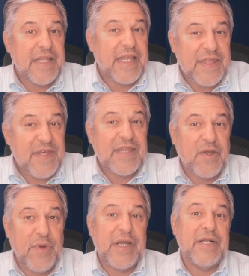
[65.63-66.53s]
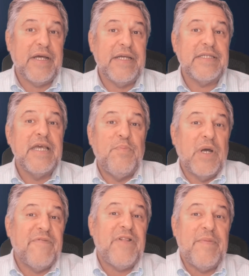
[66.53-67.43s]
that they think they recognize. The
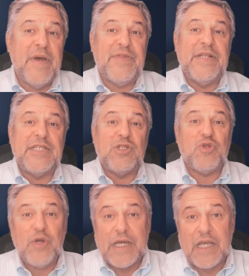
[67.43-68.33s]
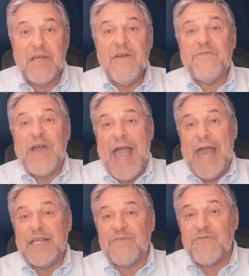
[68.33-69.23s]
butterfly method is a trick for
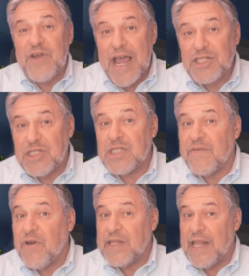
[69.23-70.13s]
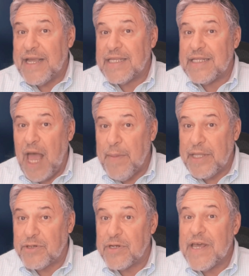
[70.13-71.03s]
adding fractions of unlike
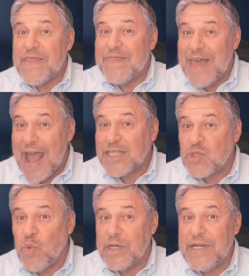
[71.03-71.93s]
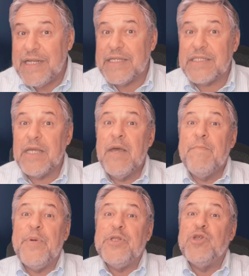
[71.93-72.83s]
denominator. That's what it is.
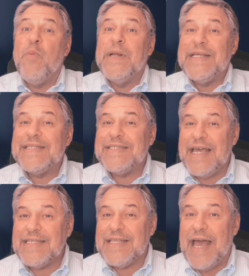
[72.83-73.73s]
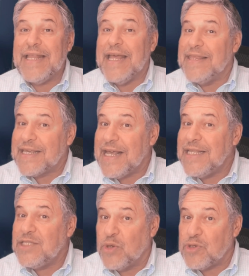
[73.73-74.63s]
But nobody says that and the
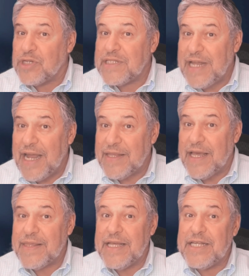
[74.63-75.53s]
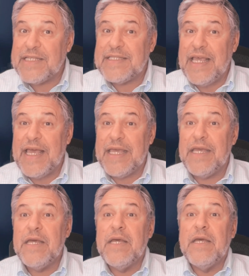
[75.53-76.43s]
kids don't understand that. They just say